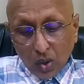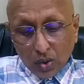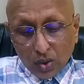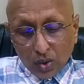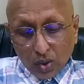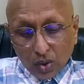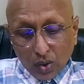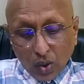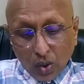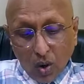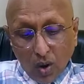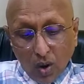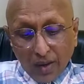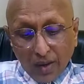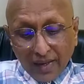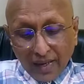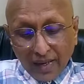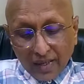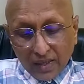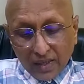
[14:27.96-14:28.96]

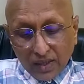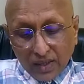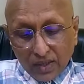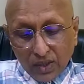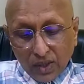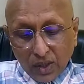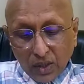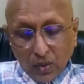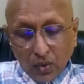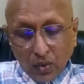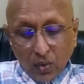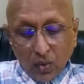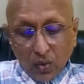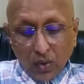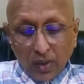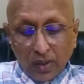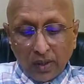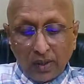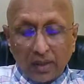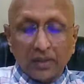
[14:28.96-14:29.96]
Strong characteristic
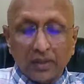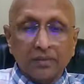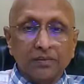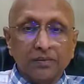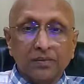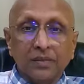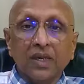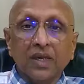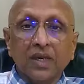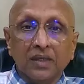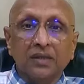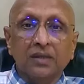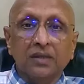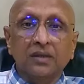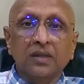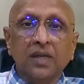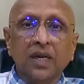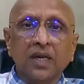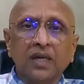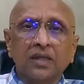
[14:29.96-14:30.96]
odor. Yes,
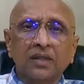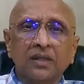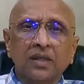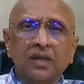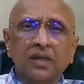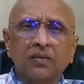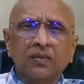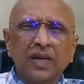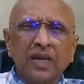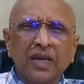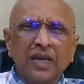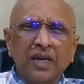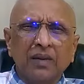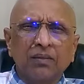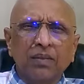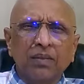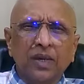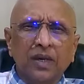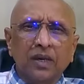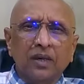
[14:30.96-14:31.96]
that is the very
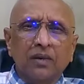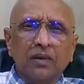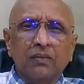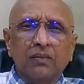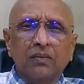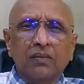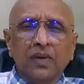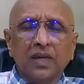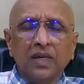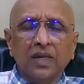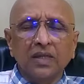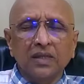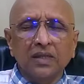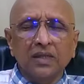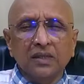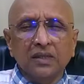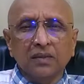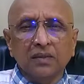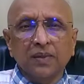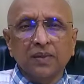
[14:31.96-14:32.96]
typical, very
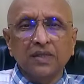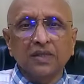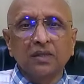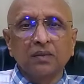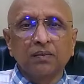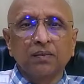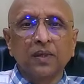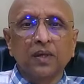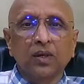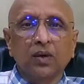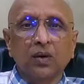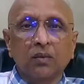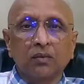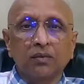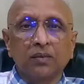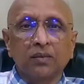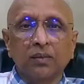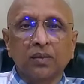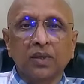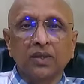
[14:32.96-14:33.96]
specific
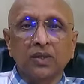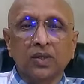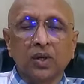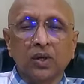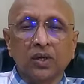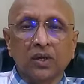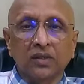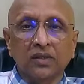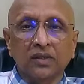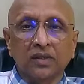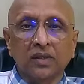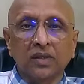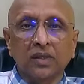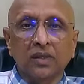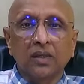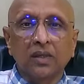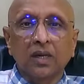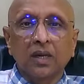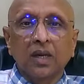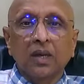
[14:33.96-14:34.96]
of the benzoic acid.
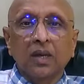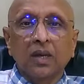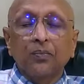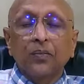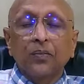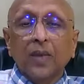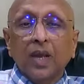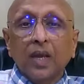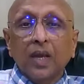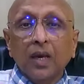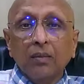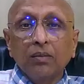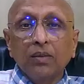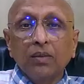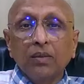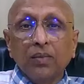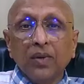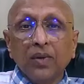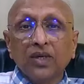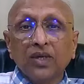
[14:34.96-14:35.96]
If
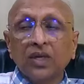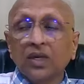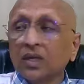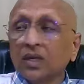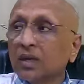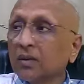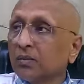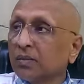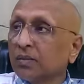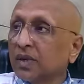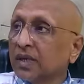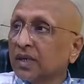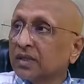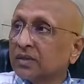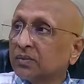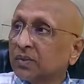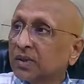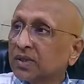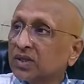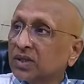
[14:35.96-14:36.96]
the patient
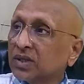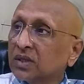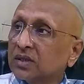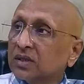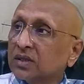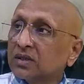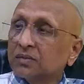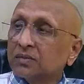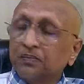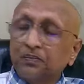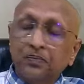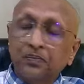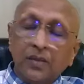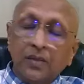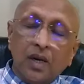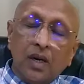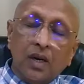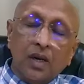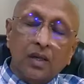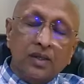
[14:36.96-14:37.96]
complains, patient's
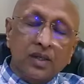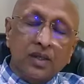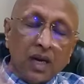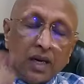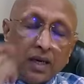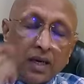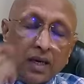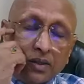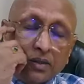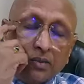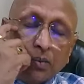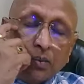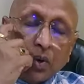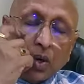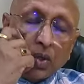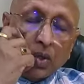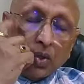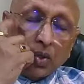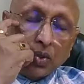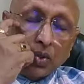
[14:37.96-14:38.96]
child is
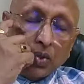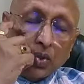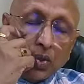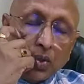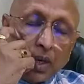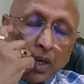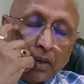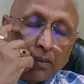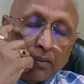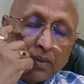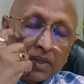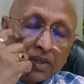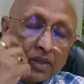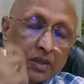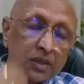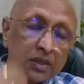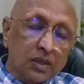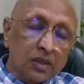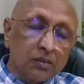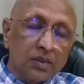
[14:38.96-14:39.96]
brought to you and
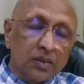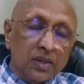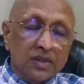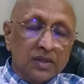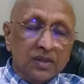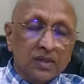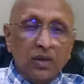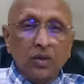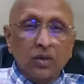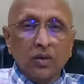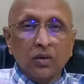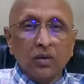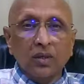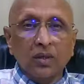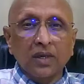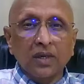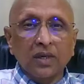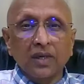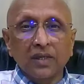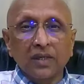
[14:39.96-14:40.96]
patient complains that
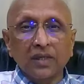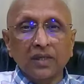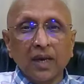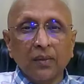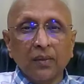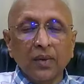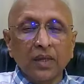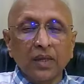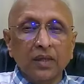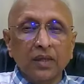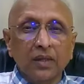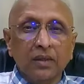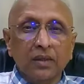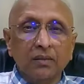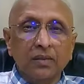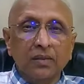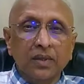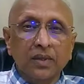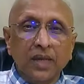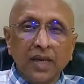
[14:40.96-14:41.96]
doctor, he is having
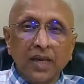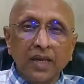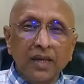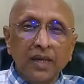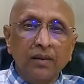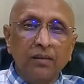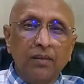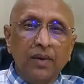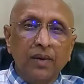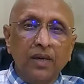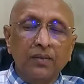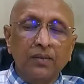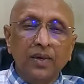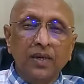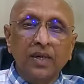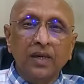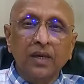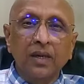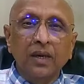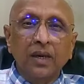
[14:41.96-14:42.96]
the daily
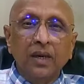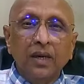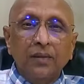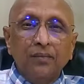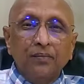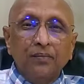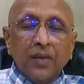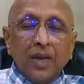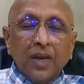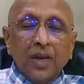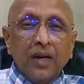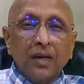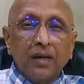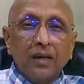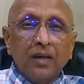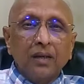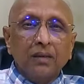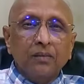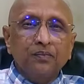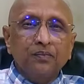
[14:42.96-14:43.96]
bedwetting. And